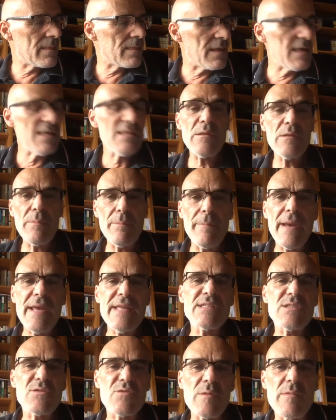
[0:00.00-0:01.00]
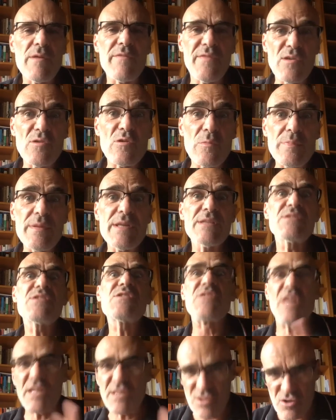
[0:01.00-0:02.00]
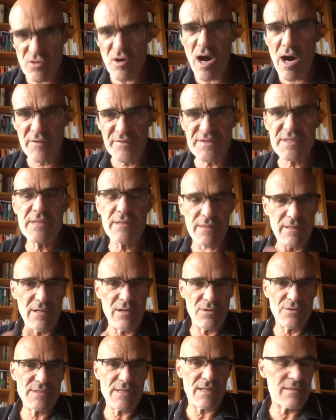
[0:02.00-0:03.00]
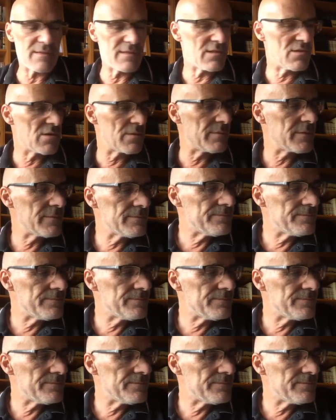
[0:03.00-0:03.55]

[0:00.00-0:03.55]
in the mainstream of European statecraft, he looks at Europe,